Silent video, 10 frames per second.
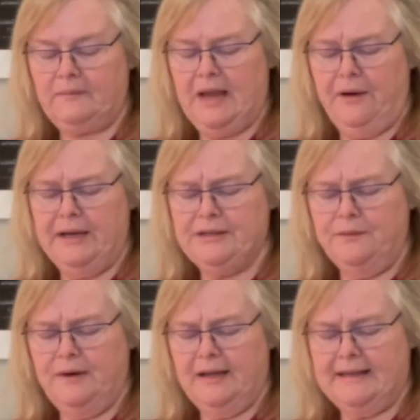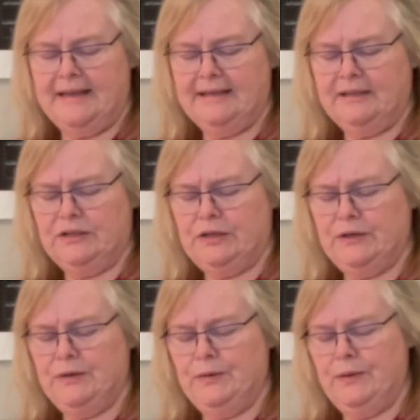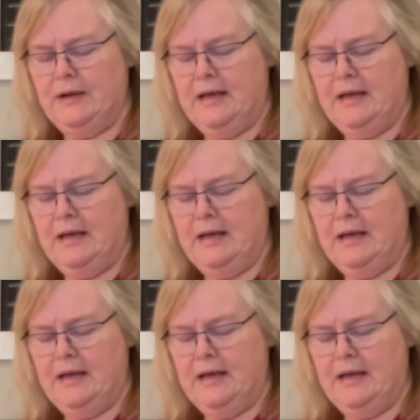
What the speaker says: Now I don't want this to